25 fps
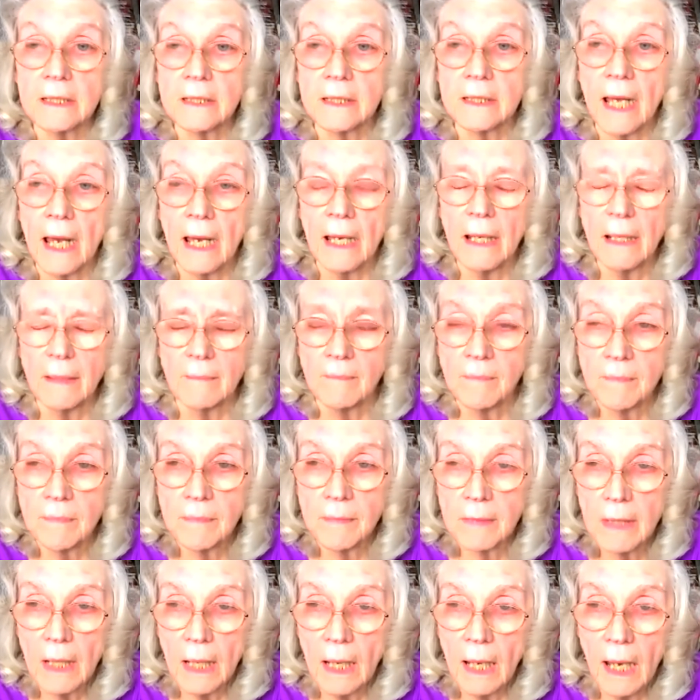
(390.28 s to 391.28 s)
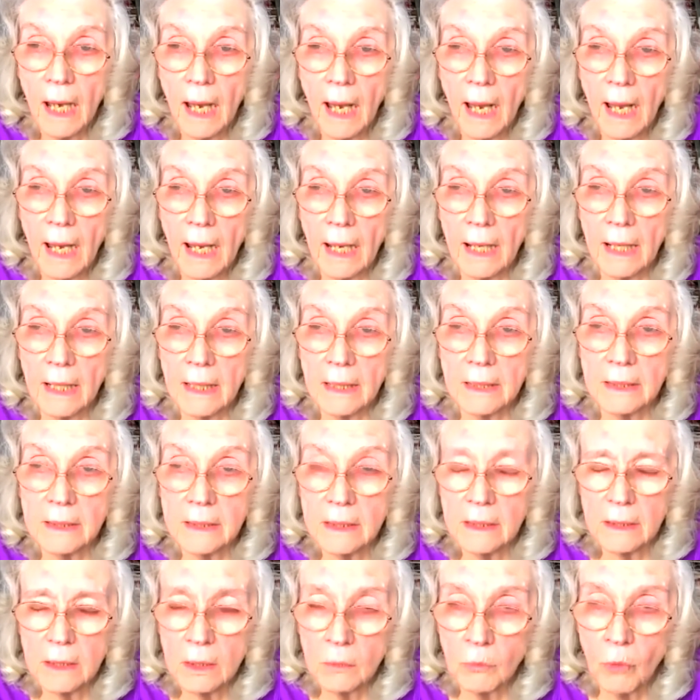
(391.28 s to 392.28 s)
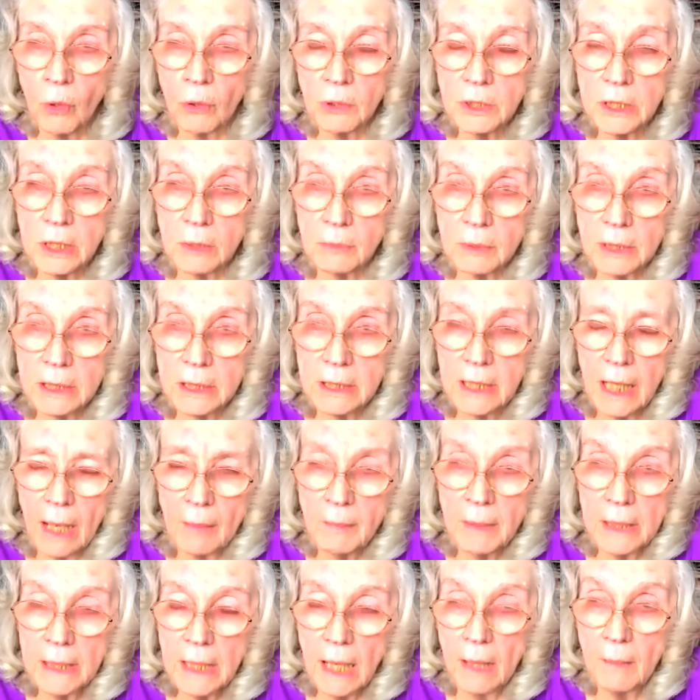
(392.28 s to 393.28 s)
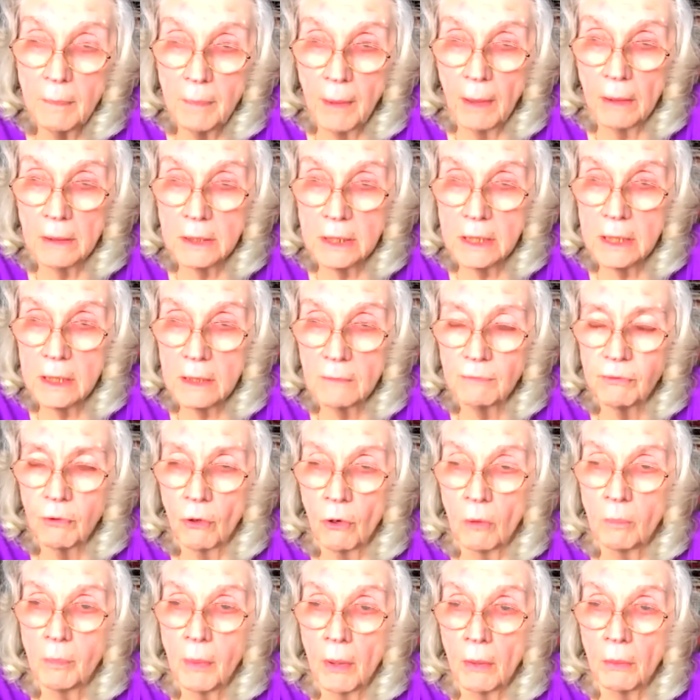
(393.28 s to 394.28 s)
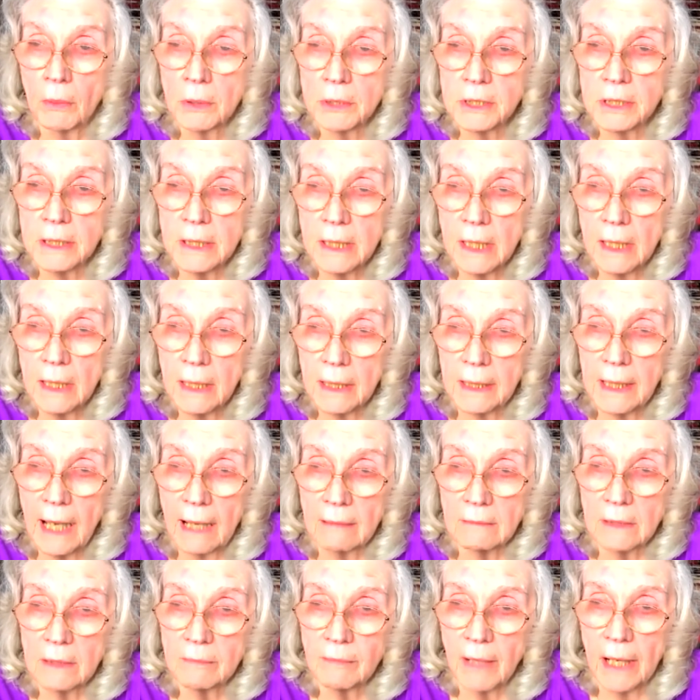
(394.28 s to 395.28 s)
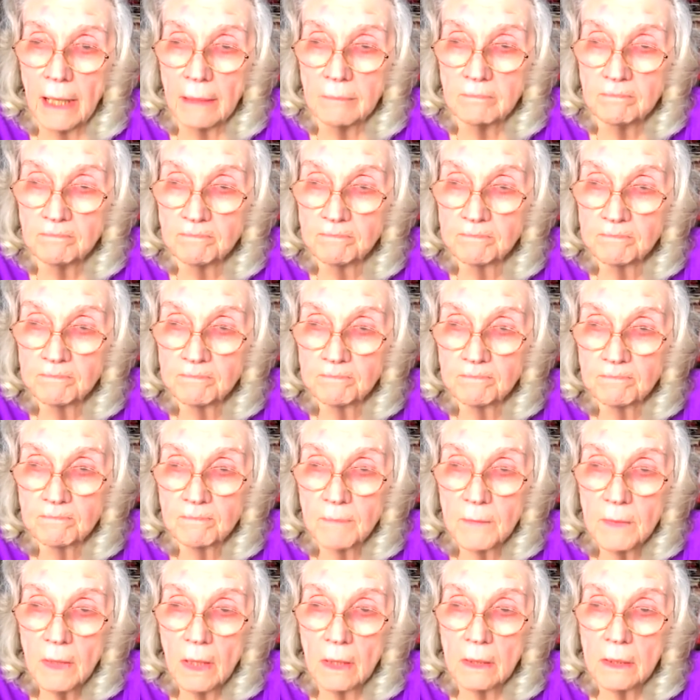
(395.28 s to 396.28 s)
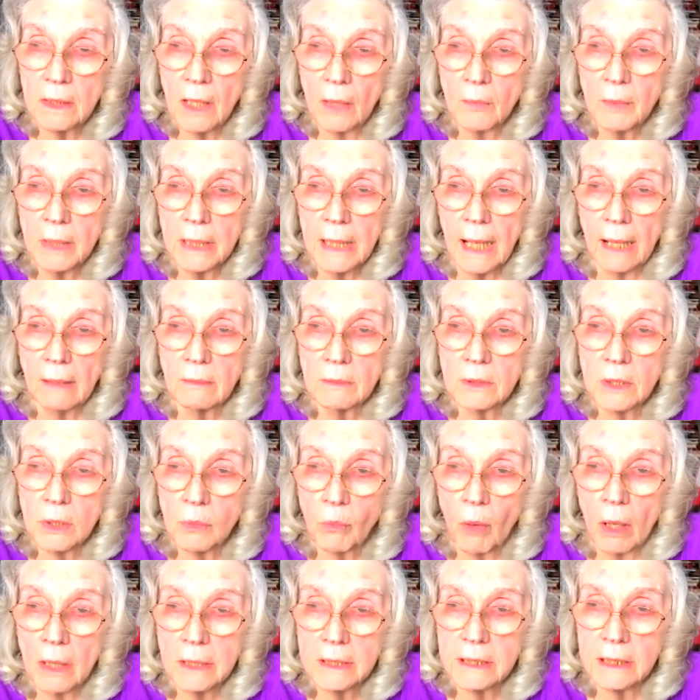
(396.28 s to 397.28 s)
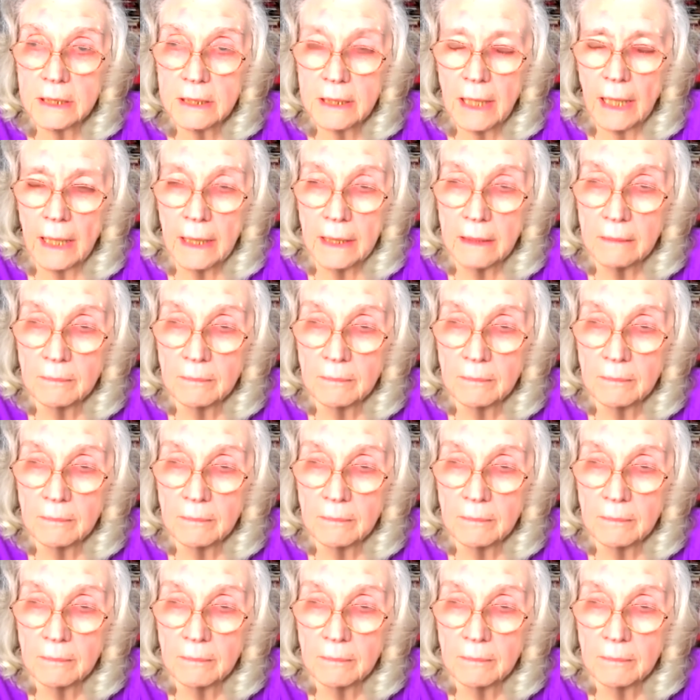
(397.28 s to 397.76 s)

there, and the water was coming up onto the floorboards in her caravan and going out twice a day.